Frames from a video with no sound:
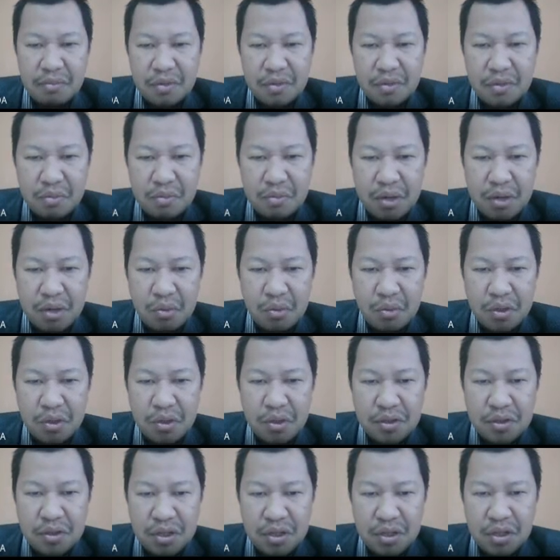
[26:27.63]
So
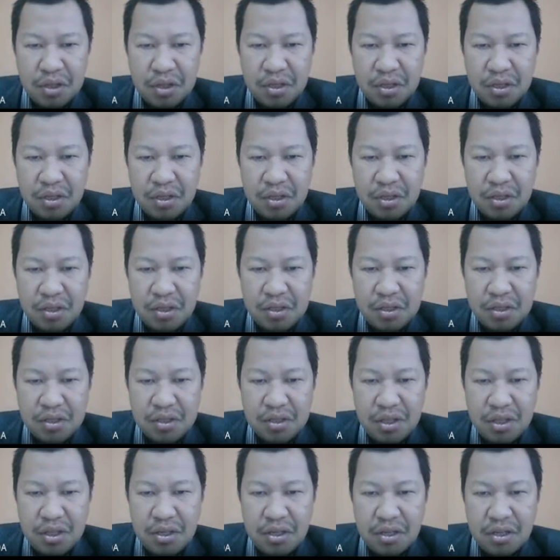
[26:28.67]
bandwidth is
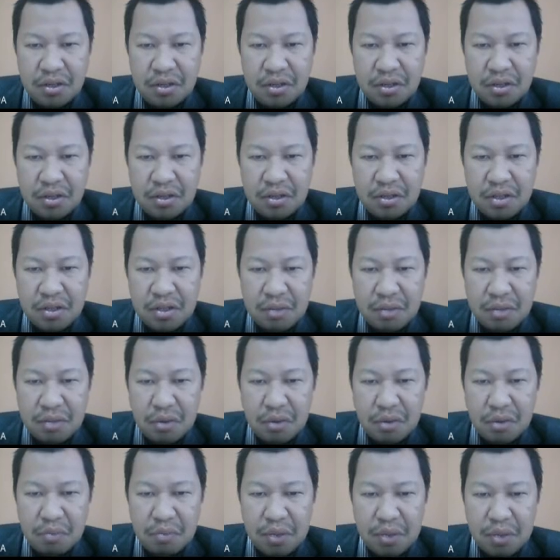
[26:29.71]
still same
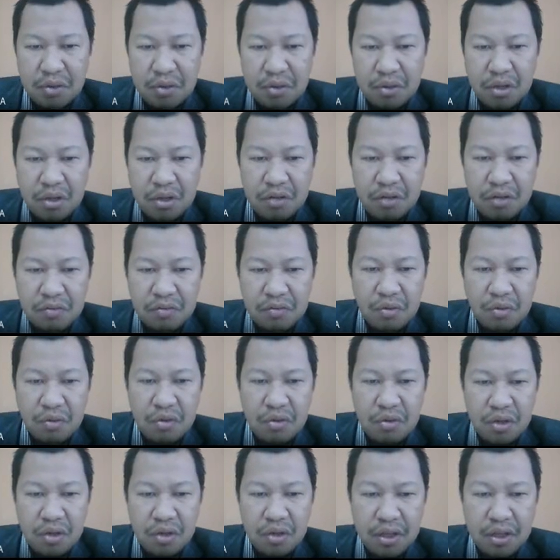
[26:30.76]
compared to the
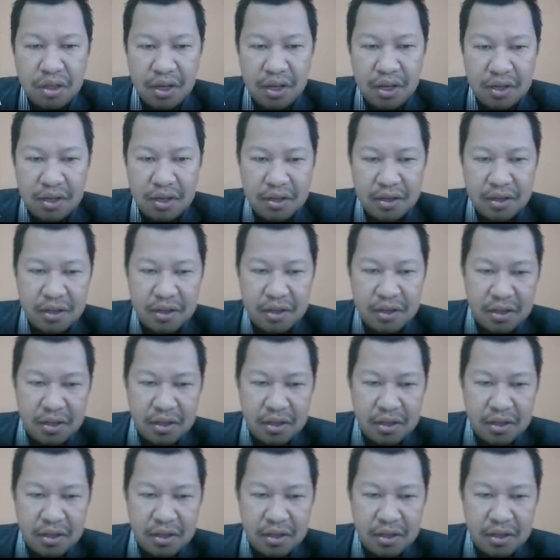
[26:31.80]
full carrier.